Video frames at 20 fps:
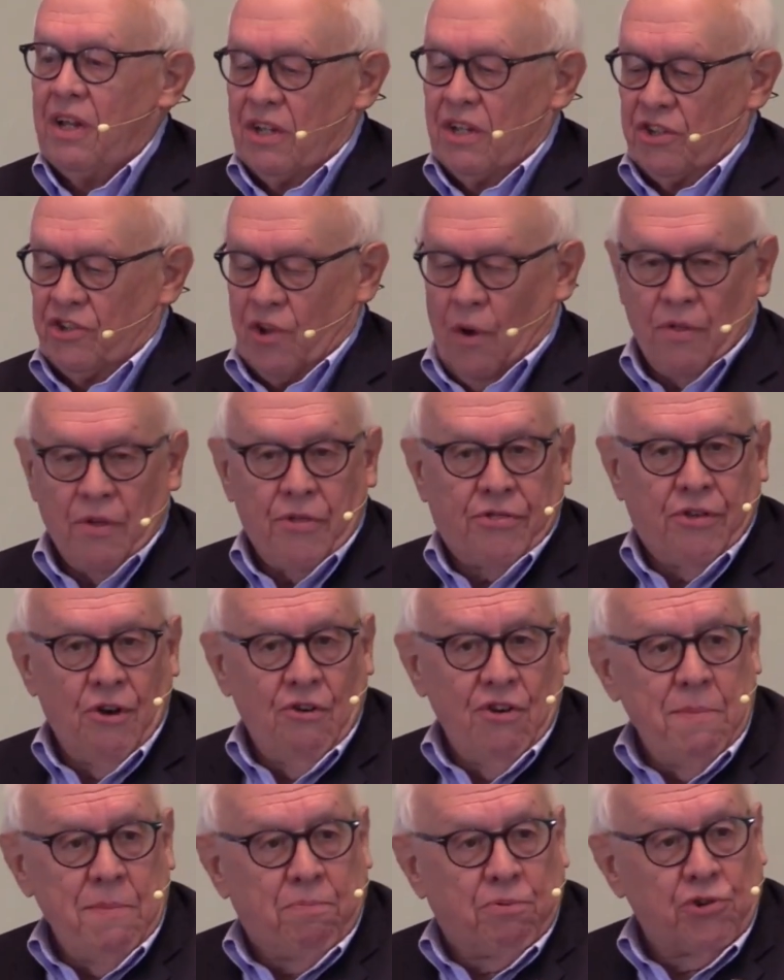So the
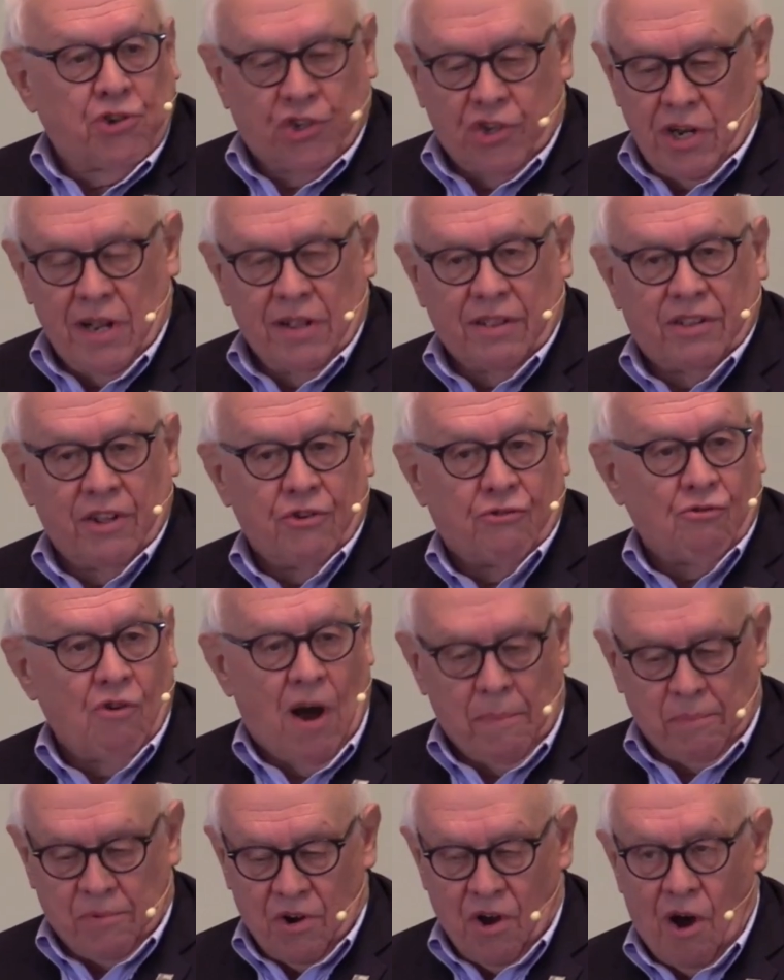30% that
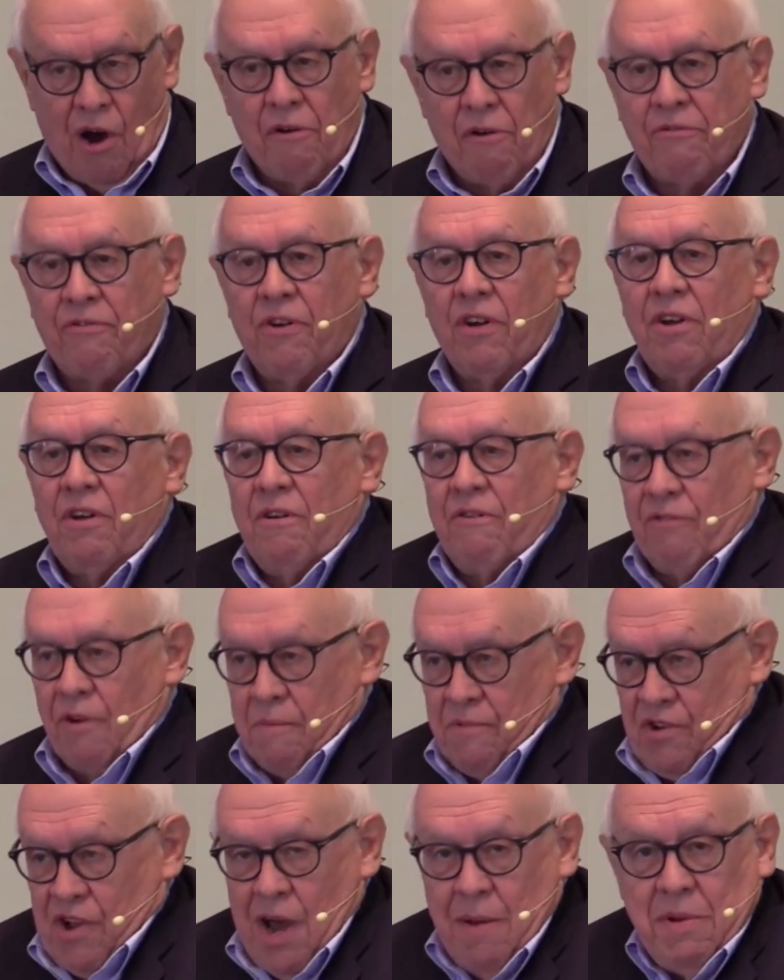dropped off from
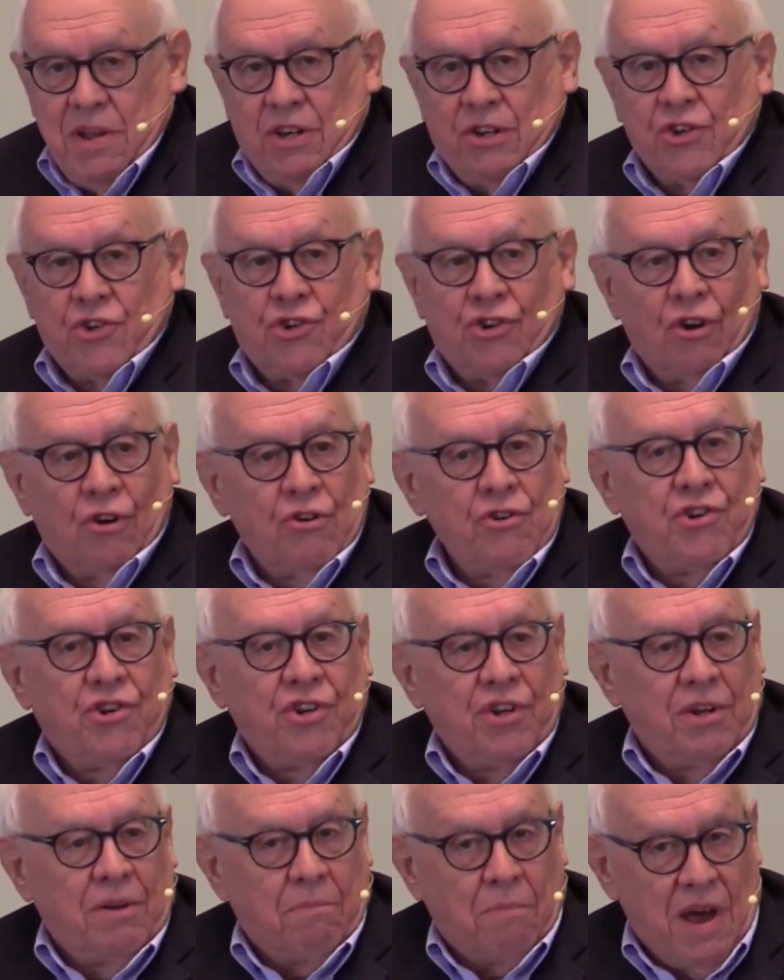coming to church
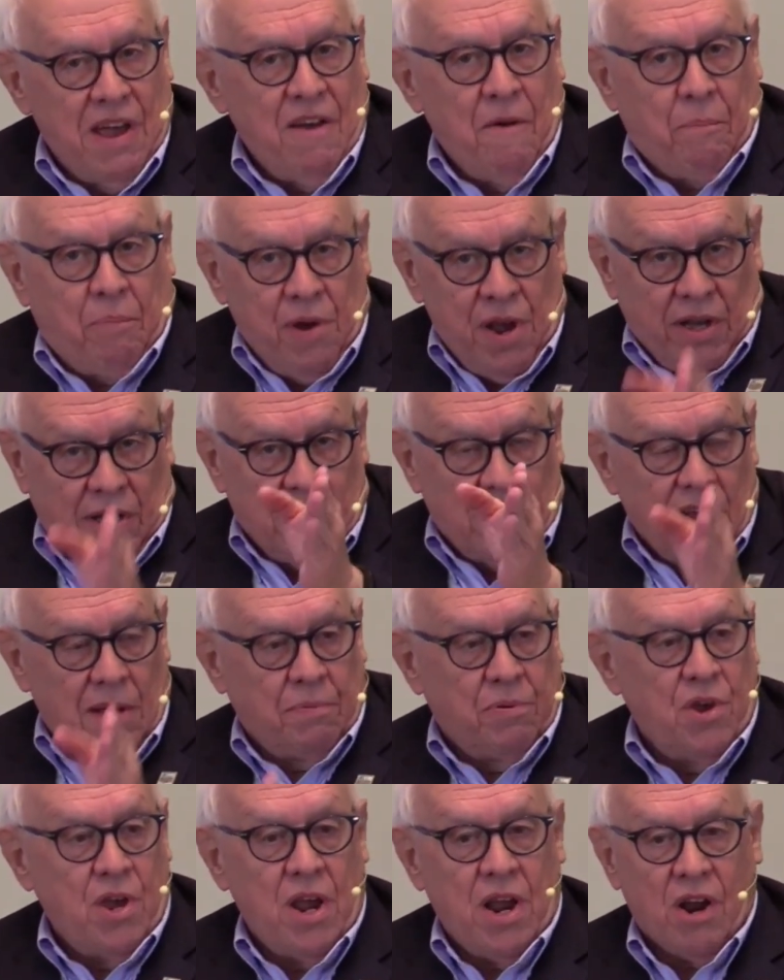may have picked it up
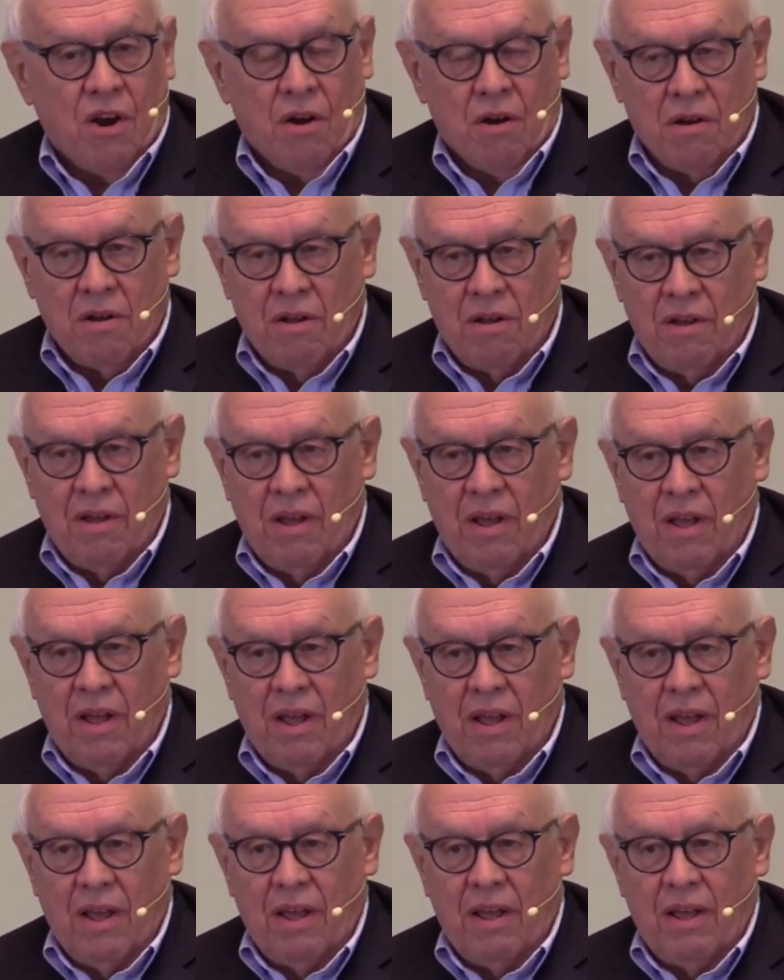here,
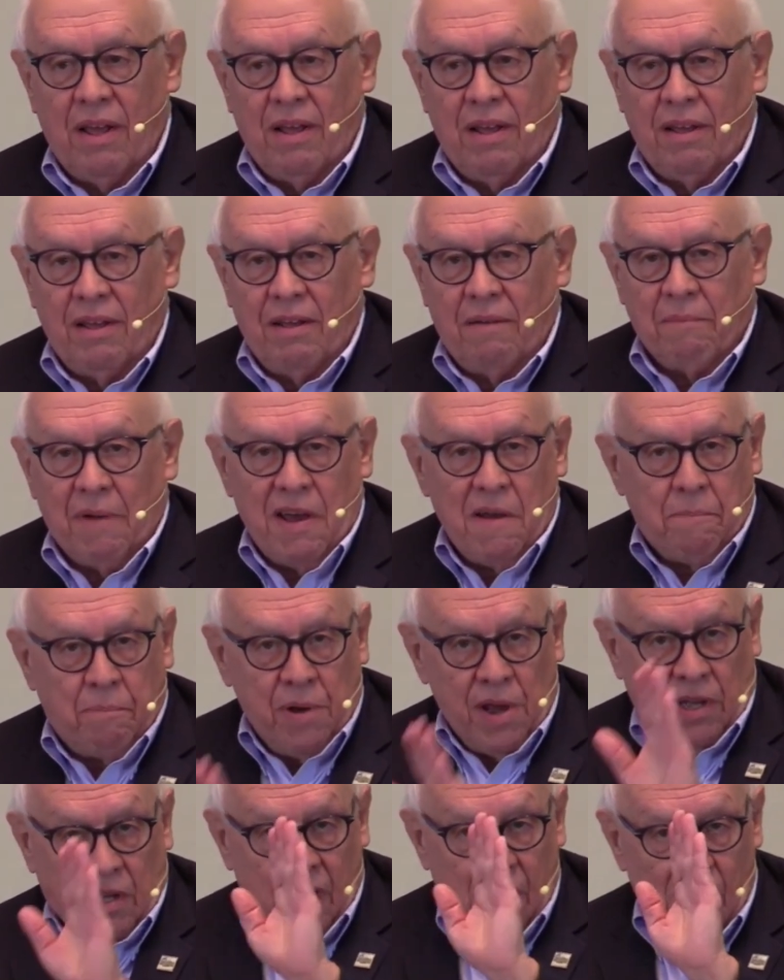may have
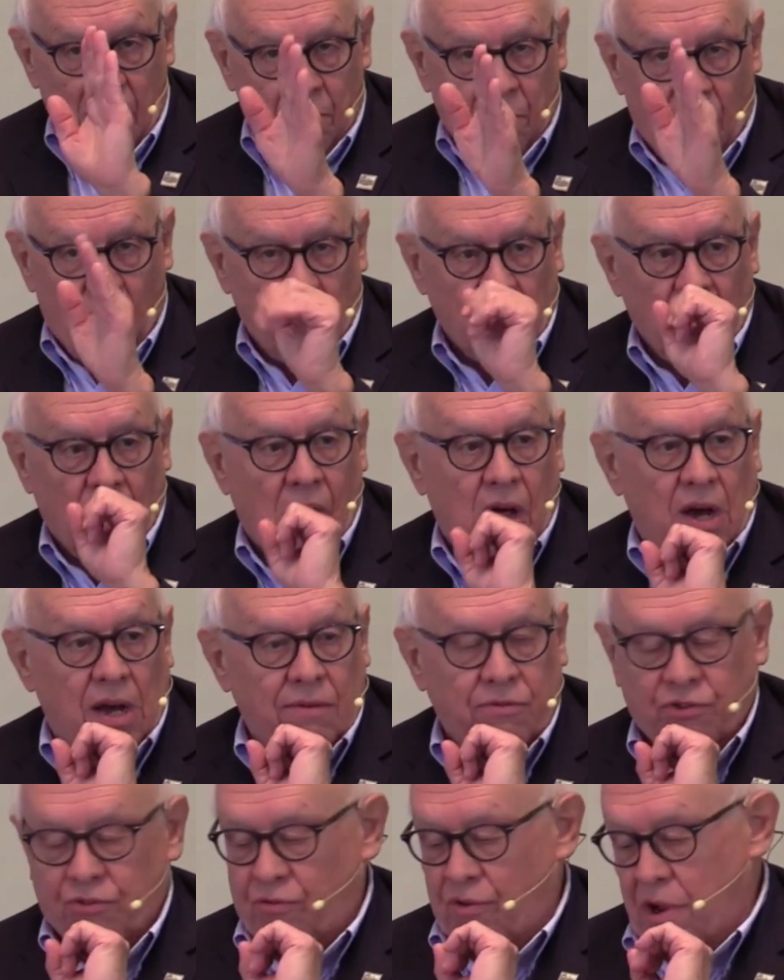picked it up on the
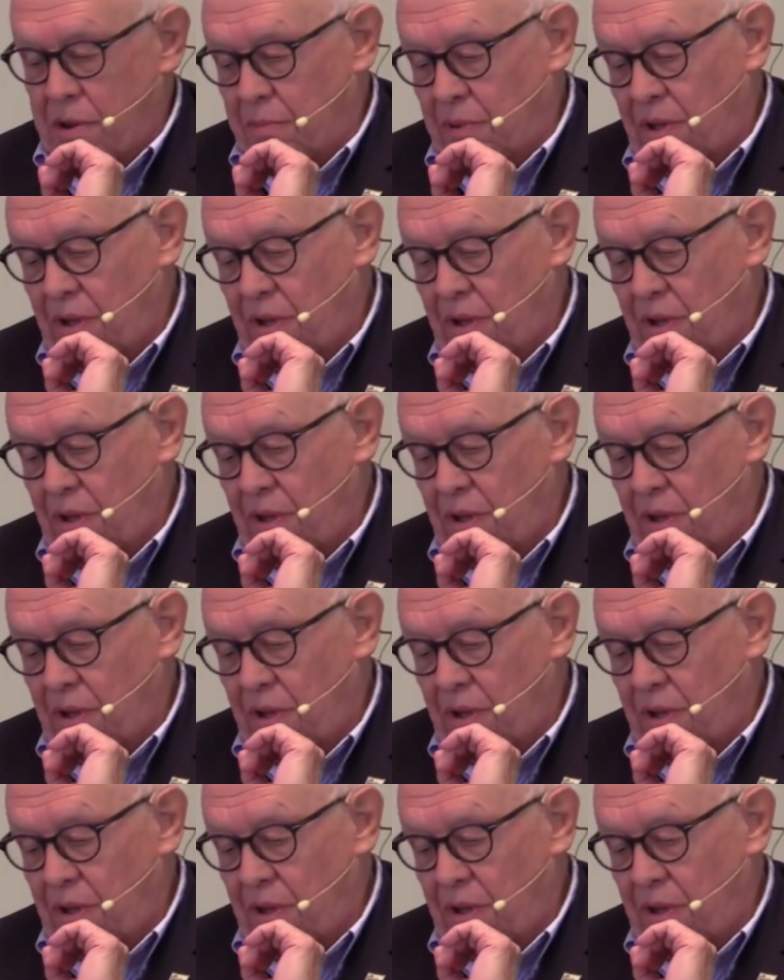live stream.